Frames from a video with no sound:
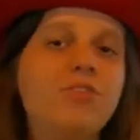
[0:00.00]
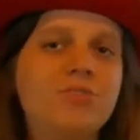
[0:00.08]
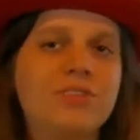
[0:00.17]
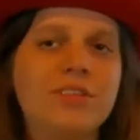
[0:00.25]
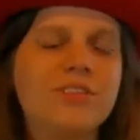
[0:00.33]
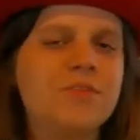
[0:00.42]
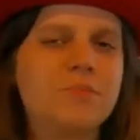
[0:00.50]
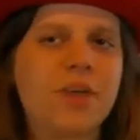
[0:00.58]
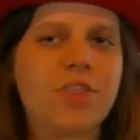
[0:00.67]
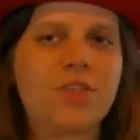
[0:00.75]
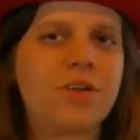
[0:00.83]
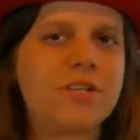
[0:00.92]
This is my
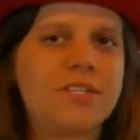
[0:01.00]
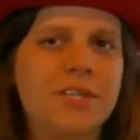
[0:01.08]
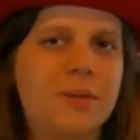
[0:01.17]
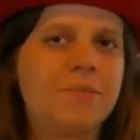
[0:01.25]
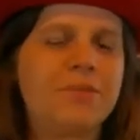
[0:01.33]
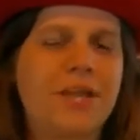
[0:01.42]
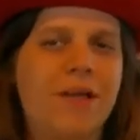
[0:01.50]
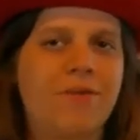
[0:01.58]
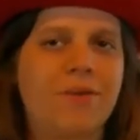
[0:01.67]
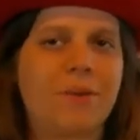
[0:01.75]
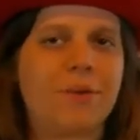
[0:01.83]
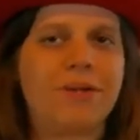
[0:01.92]
third attempt at
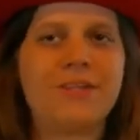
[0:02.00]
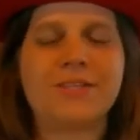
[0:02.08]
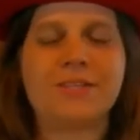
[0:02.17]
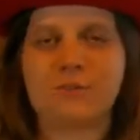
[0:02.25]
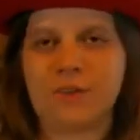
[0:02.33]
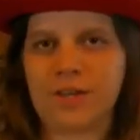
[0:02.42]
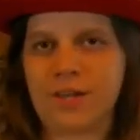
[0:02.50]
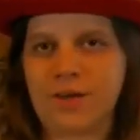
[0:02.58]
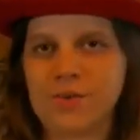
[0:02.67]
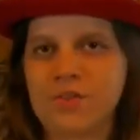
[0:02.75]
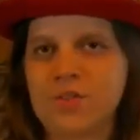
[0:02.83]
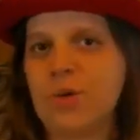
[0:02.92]
recording this
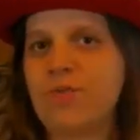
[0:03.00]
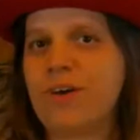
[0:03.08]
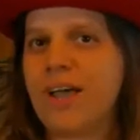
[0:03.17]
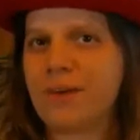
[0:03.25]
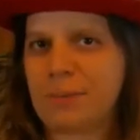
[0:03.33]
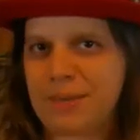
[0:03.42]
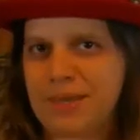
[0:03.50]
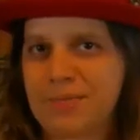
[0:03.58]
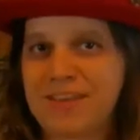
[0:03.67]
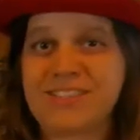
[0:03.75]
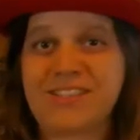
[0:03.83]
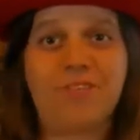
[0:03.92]
video, so if I repeat
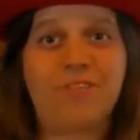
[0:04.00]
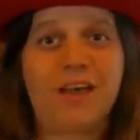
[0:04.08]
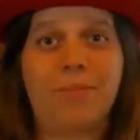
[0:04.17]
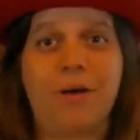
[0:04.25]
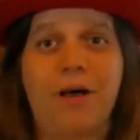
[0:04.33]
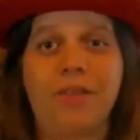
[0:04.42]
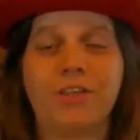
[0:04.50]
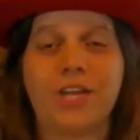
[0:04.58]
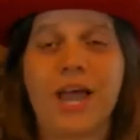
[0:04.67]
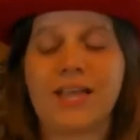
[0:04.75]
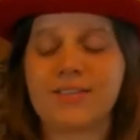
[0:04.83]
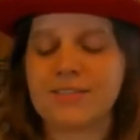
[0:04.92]
myself, I
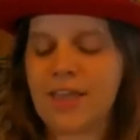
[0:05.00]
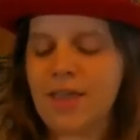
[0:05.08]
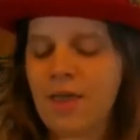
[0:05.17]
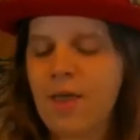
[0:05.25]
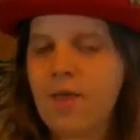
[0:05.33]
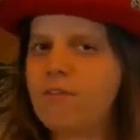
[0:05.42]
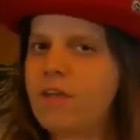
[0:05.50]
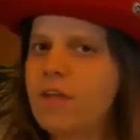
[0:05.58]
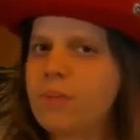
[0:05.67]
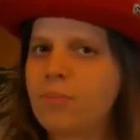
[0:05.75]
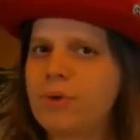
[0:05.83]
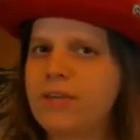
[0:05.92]
apologize. Very
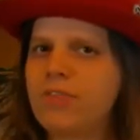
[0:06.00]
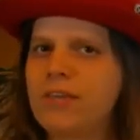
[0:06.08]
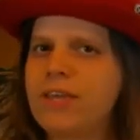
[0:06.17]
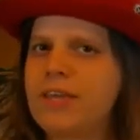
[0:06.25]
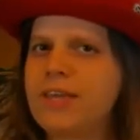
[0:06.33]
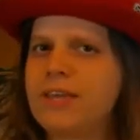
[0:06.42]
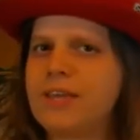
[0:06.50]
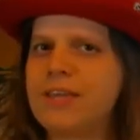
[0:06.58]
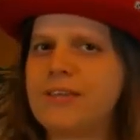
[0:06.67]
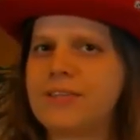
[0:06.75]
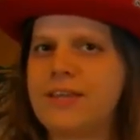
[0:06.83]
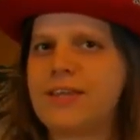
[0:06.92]
briefly, it
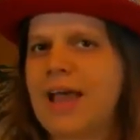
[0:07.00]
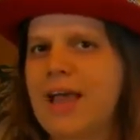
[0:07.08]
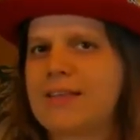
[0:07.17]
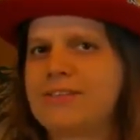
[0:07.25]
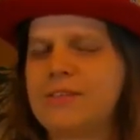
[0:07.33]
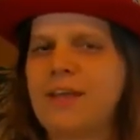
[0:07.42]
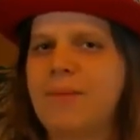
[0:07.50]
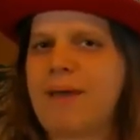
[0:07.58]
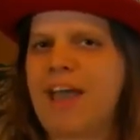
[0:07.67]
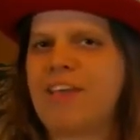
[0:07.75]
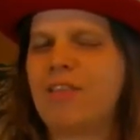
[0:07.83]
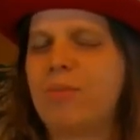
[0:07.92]
is in, as the
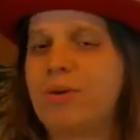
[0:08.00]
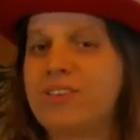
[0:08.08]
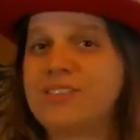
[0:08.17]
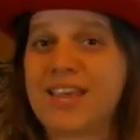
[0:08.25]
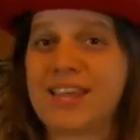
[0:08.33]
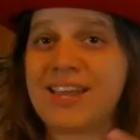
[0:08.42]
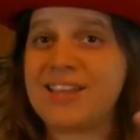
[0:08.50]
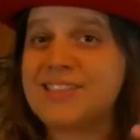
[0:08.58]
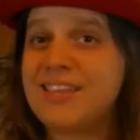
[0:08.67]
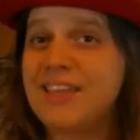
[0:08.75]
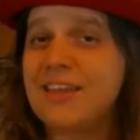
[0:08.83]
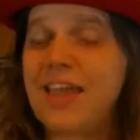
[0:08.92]
back of the book said, it's
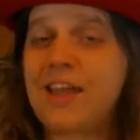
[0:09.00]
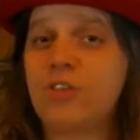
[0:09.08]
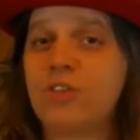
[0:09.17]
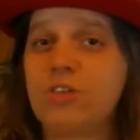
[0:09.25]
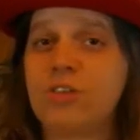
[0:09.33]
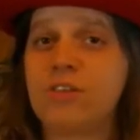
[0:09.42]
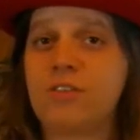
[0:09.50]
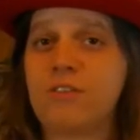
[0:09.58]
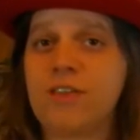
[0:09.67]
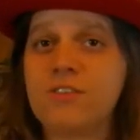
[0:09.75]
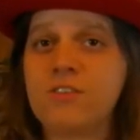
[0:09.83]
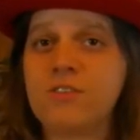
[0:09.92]
in an alternative
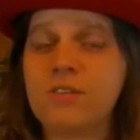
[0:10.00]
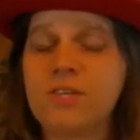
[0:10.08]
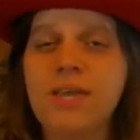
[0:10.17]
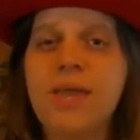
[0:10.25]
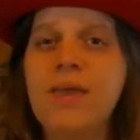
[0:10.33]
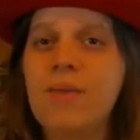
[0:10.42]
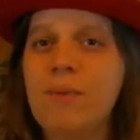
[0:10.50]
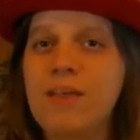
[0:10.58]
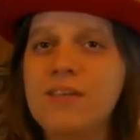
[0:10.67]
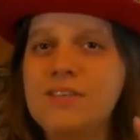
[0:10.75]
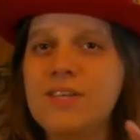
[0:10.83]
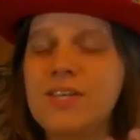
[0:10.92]
history.
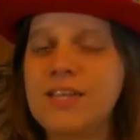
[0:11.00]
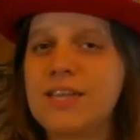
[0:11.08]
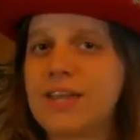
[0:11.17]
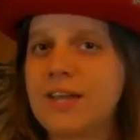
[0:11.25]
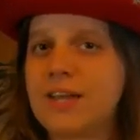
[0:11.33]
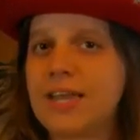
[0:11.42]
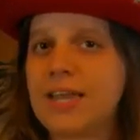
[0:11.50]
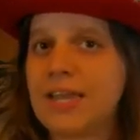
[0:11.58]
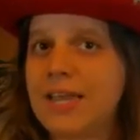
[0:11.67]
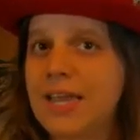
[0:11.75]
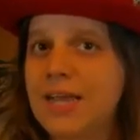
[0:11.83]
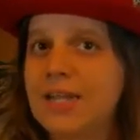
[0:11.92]
Basically, they're in
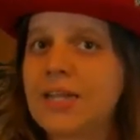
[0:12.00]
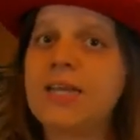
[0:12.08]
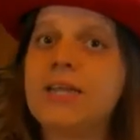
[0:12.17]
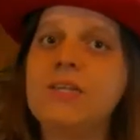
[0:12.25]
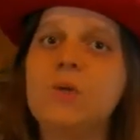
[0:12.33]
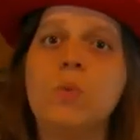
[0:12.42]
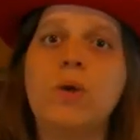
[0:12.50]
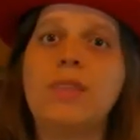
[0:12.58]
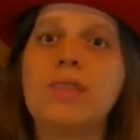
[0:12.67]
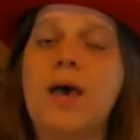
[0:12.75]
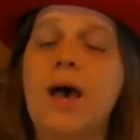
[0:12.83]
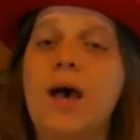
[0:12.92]
England with
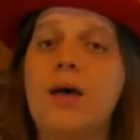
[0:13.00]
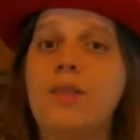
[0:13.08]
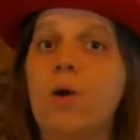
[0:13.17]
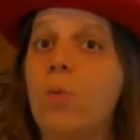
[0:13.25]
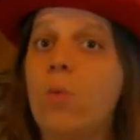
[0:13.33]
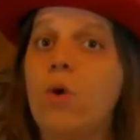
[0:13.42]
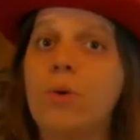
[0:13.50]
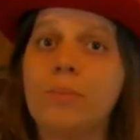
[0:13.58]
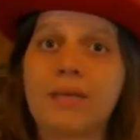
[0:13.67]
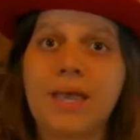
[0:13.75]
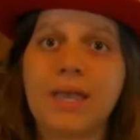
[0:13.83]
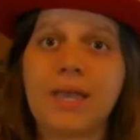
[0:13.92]
a war
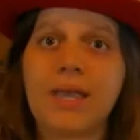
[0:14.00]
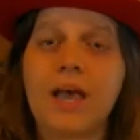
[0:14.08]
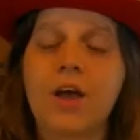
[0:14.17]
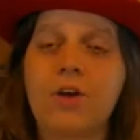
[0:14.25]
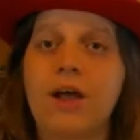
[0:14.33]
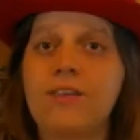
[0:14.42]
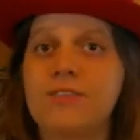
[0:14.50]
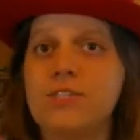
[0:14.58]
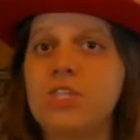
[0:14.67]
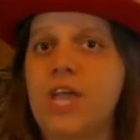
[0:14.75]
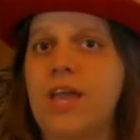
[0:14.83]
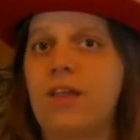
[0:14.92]
beginning across the
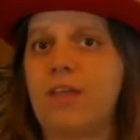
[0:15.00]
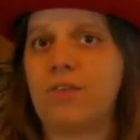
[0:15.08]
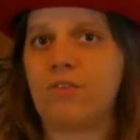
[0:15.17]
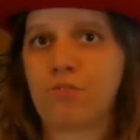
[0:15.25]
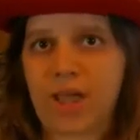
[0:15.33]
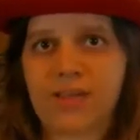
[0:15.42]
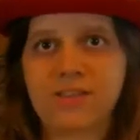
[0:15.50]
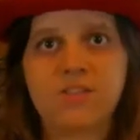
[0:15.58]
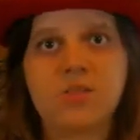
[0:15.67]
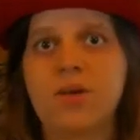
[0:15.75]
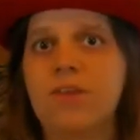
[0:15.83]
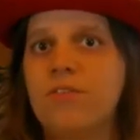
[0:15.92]
Channel in France,
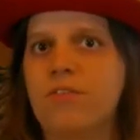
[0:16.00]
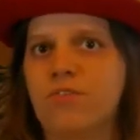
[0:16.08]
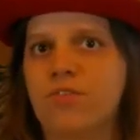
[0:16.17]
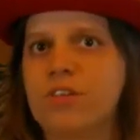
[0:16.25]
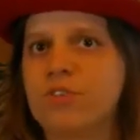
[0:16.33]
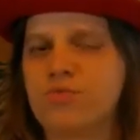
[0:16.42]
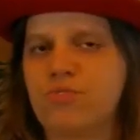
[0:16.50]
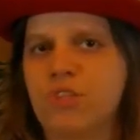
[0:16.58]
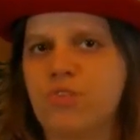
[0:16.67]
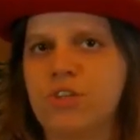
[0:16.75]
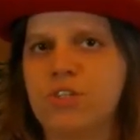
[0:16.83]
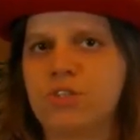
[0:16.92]
the
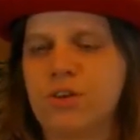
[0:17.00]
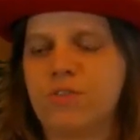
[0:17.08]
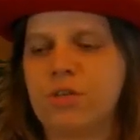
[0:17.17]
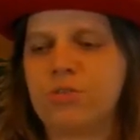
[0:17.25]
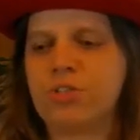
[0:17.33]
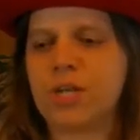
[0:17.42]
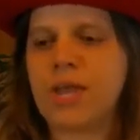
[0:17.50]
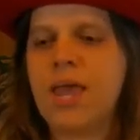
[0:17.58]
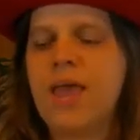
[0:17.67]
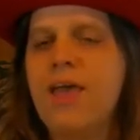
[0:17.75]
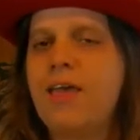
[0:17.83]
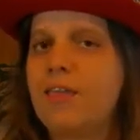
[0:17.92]
French Revolution.
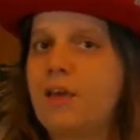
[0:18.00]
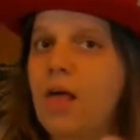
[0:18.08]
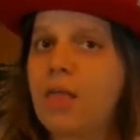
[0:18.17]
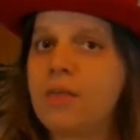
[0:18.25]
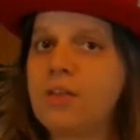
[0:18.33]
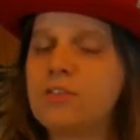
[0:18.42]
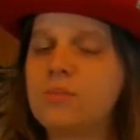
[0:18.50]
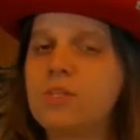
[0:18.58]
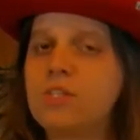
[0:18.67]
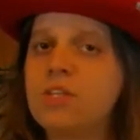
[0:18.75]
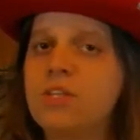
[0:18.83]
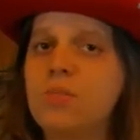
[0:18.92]
The colonies are
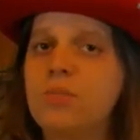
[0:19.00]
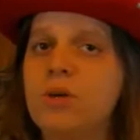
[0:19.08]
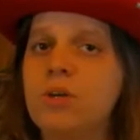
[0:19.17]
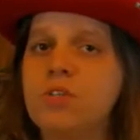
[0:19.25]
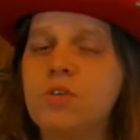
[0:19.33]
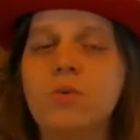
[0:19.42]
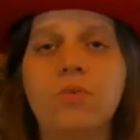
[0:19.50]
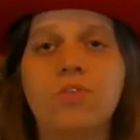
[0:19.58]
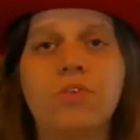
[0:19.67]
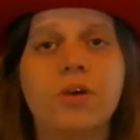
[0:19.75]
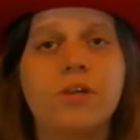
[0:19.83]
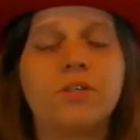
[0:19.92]
mentioned in the book too,
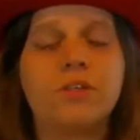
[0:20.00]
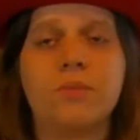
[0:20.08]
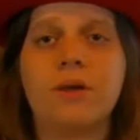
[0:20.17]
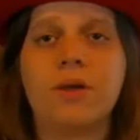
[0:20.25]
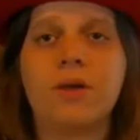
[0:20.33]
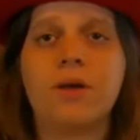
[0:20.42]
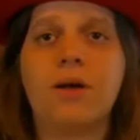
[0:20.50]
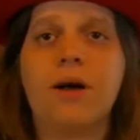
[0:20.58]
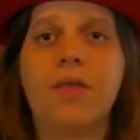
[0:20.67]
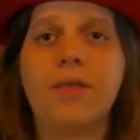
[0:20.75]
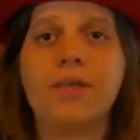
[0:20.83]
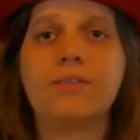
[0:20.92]
referring to the American
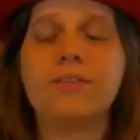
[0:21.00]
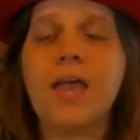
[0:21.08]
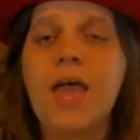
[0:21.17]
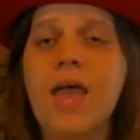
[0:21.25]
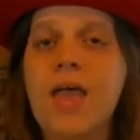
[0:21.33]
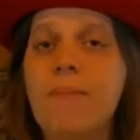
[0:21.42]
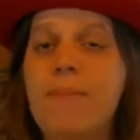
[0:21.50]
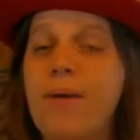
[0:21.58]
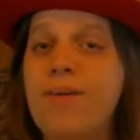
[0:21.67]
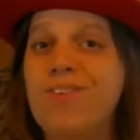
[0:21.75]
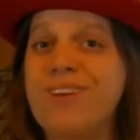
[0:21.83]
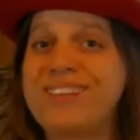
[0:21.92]
colonies.
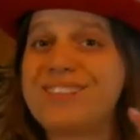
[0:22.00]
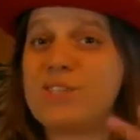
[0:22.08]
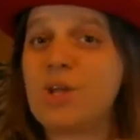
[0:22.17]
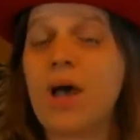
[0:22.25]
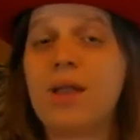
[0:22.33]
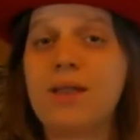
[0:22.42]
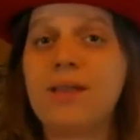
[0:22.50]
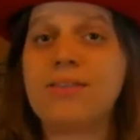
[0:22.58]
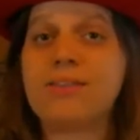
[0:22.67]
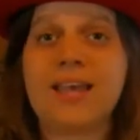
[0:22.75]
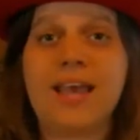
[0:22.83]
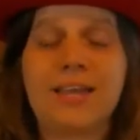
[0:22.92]
However, it's not
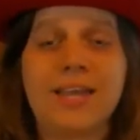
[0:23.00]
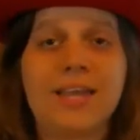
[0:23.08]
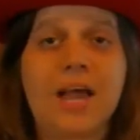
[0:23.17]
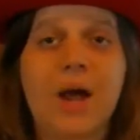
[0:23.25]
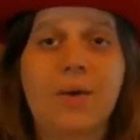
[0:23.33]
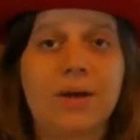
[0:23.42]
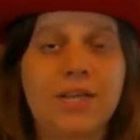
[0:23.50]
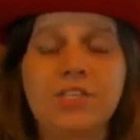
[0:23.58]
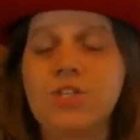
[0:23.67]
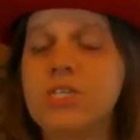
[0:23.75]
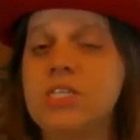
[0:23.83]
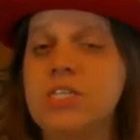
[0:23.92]
set in our
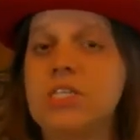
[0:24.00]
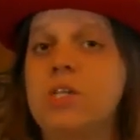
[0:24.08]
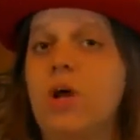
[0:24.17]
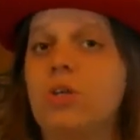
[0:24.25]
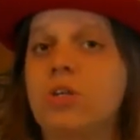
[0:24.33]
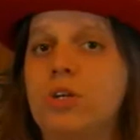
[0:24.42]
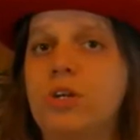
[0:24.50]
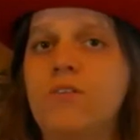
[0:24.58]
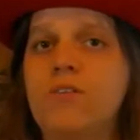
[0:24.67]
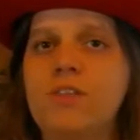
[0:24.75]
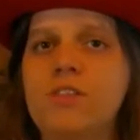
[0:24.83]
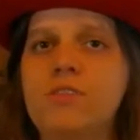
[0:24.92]
history, it's an alternative
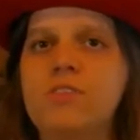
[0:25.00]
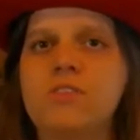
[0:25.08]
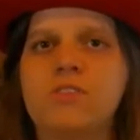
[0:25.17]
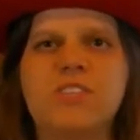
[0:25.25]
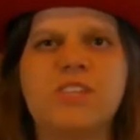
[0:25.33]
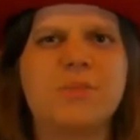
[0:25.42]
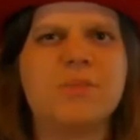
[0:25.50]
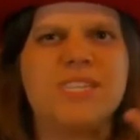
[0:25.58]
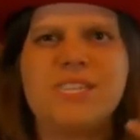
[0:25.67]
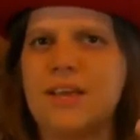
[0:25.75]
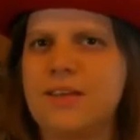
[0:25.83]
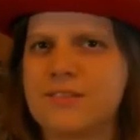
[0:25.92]
history, so some
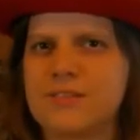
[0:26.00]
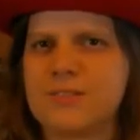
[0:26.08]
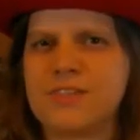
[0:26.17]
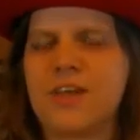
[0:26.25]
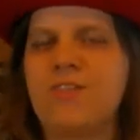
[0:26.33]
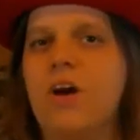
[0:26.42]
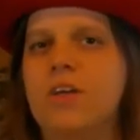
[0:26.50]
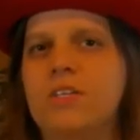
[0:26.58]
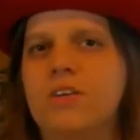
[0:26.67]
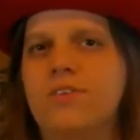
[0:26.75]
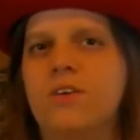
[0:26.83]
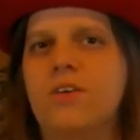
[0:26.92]
details and stuff are
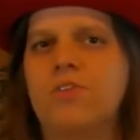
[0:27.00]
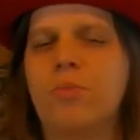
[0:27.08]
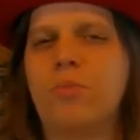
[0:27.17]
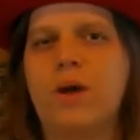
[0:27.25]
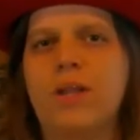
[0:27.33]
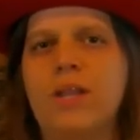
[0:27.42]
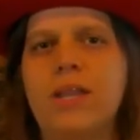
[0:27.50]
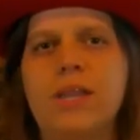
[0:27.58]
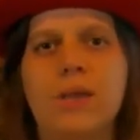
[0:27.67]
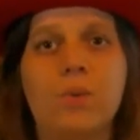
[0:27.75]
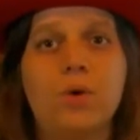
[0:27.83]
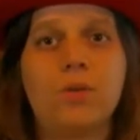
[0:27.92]
different from what
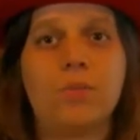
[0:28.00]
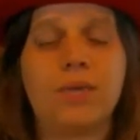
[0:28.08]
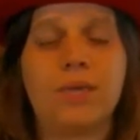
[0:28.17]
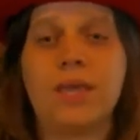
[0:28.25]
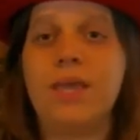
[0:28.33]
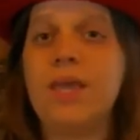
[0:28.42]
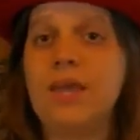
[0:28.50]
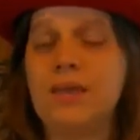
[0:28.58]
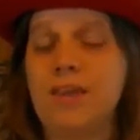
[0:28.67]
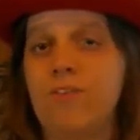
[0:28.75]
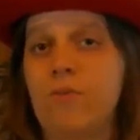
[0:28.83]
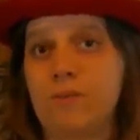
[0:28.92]
they would be
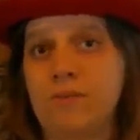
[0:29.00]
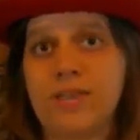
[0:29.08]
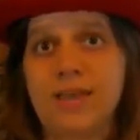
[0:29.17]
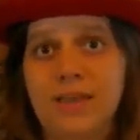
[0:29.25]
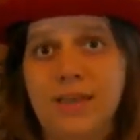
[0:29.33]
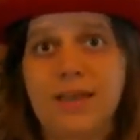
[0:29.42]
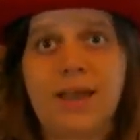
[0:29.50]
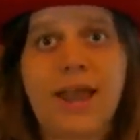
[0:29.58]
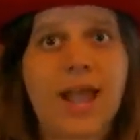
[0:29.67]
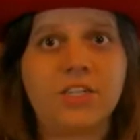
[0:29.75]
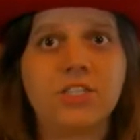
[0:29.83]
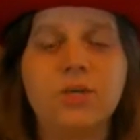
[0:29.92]
if it was set in
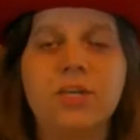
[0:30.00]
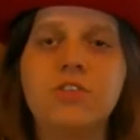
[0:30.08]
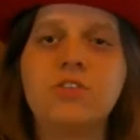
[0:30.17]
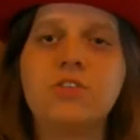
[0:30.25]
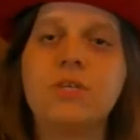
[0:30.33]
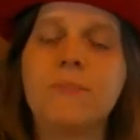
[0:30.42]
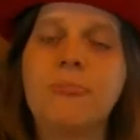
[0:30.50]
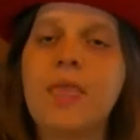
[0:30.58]
actual history.